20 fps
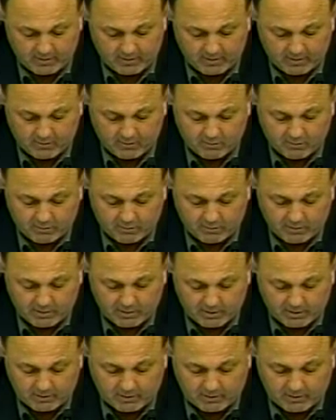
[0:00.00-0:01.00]
and that would
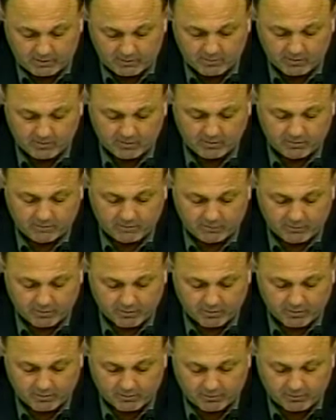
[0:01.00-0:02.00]
be
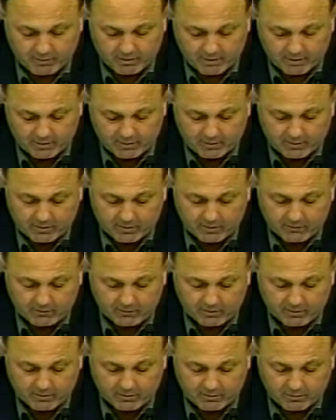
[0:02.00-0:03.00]

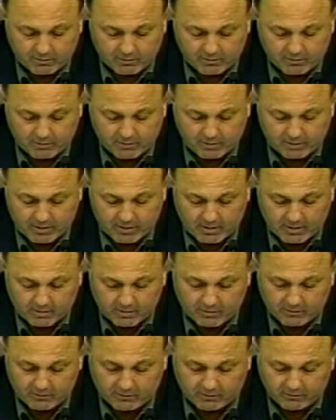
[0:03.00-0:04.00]

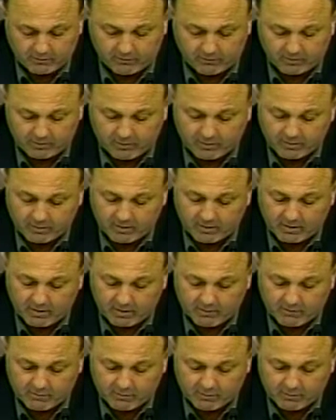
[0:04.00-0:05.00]
$18,439,130, and setting the
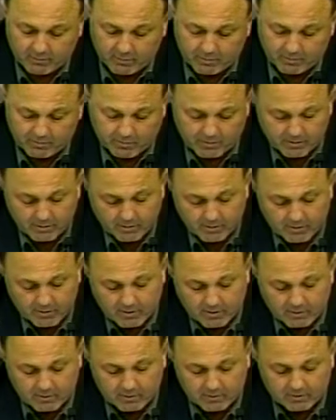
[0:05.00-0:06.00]
date for the public
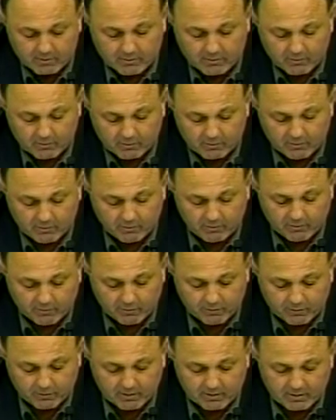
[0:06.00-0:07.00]
hearing on the
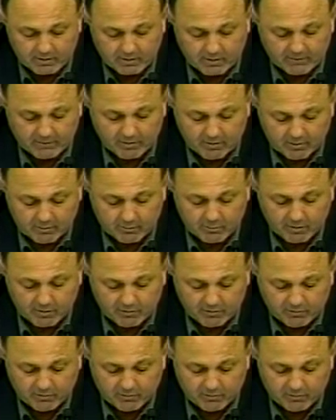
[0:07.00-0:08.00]
2014 levy and
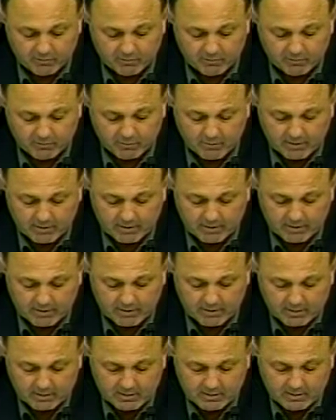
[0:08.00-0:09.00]
budget for
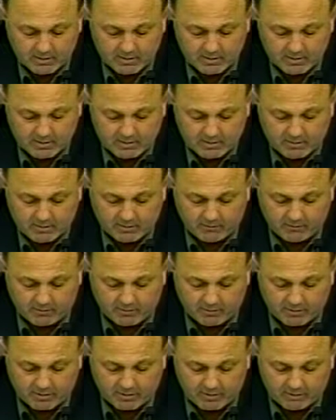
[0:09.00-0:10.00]
Monday,
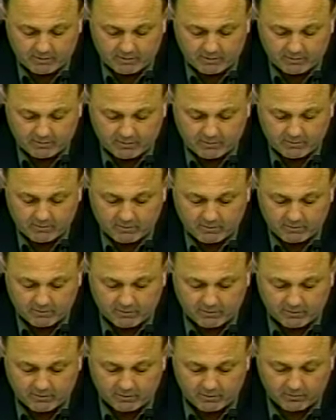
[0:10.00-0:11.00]
December 9th,
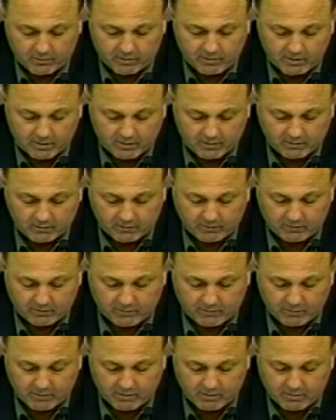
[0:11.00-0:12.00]
2013 at
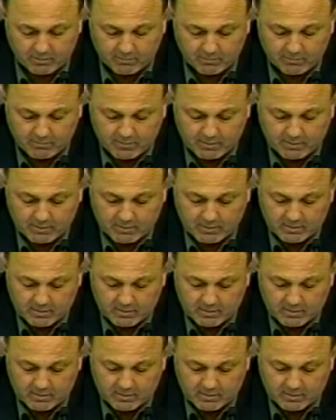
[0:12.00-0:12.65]
7 p.m.